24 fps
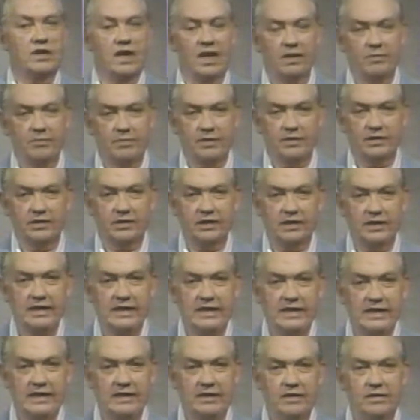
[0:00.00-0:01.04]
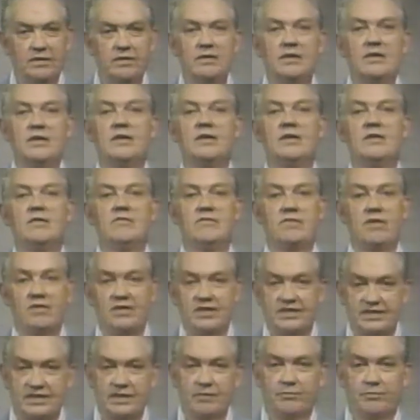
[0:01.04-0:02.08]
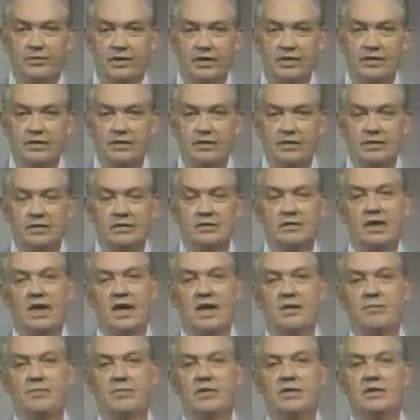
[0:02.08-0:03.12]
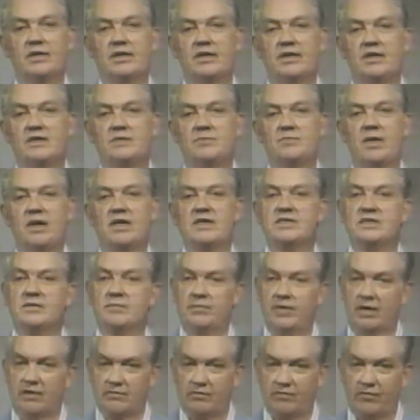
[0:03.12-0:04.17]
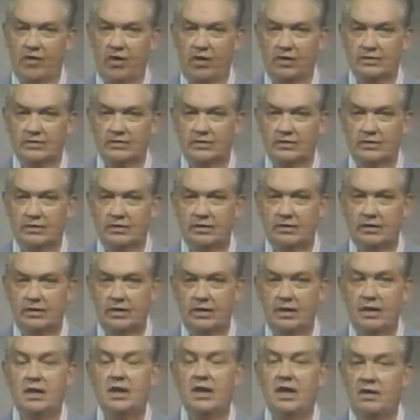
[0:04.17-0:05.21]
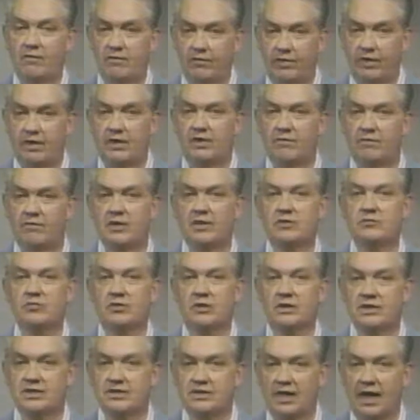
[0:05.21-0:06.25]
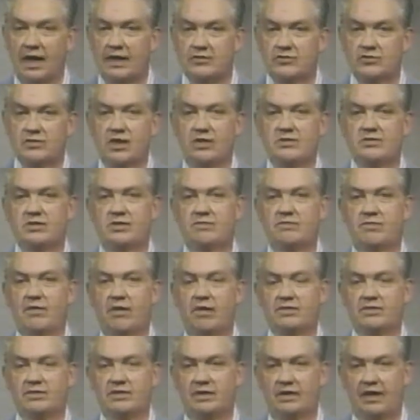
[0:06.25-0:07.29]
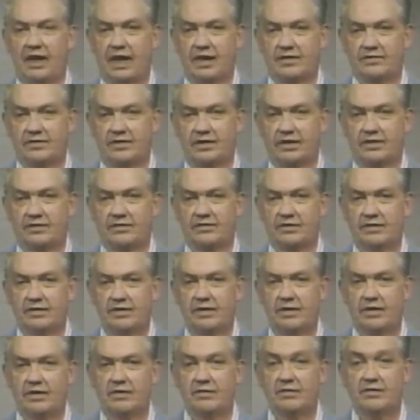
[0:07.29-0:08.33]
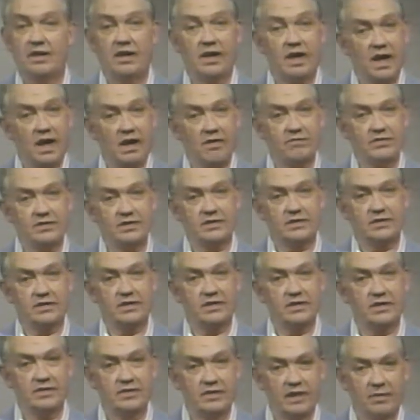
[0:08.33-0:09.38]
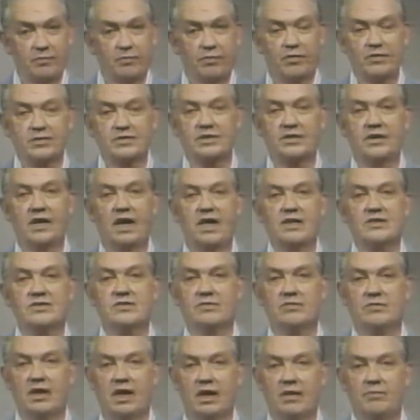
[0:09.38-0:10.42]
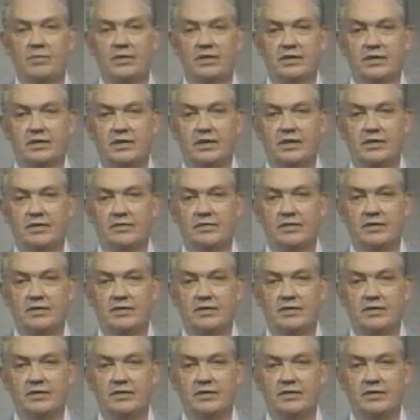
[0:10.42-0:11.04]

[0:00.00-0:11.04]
liability. Very simply, liability is based upon fault. If an individual is not judged at fault in an accident, then obviously that person has no liability.